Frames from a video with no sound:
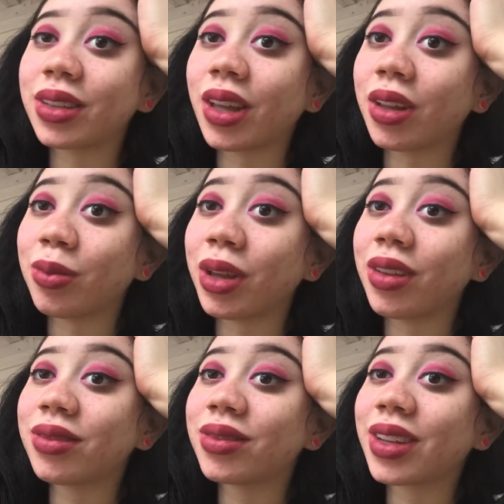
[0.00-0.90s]
killing me
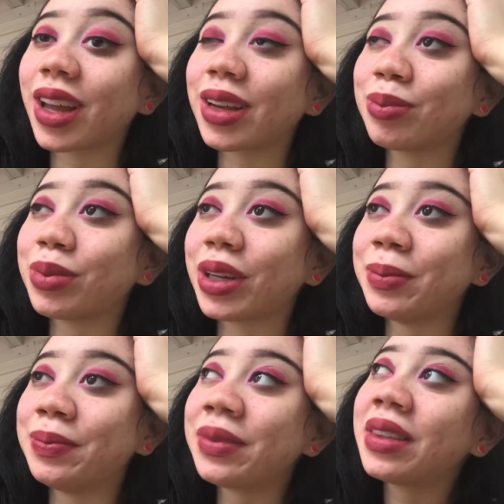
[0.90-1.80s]
again, but
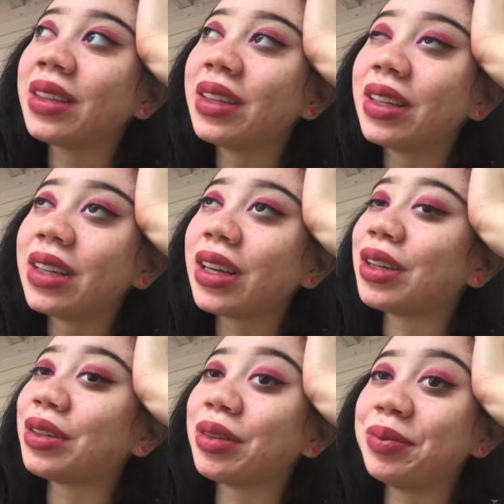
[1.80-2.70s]
I
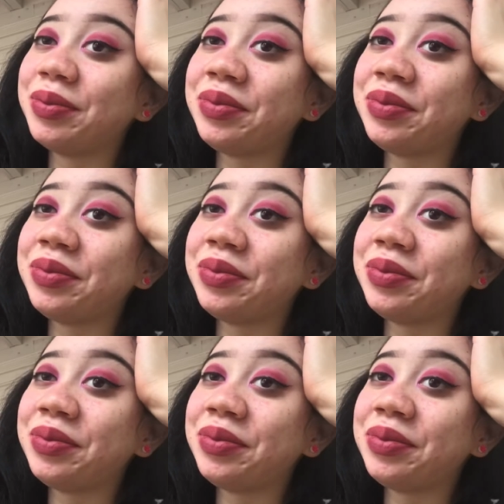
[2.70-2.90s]
don't know.